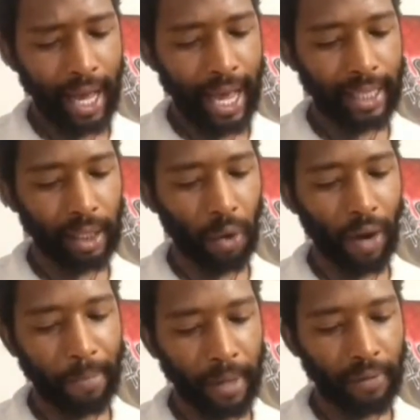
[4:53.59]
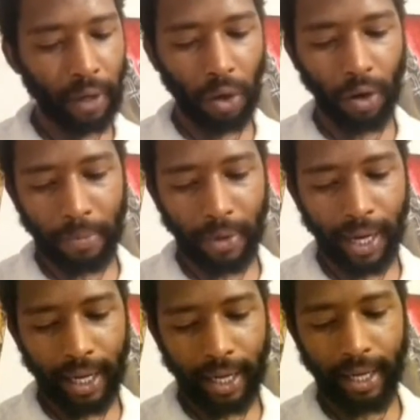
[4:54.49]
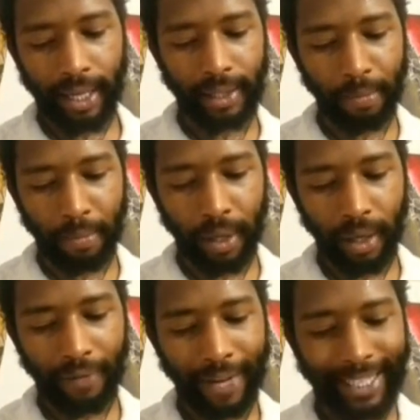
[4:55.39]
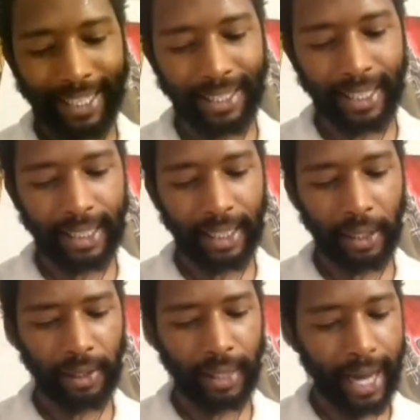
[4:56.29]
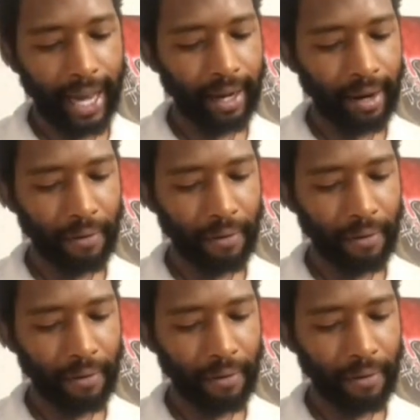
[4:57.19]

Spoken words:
as a cooperative incorporated in December of 1969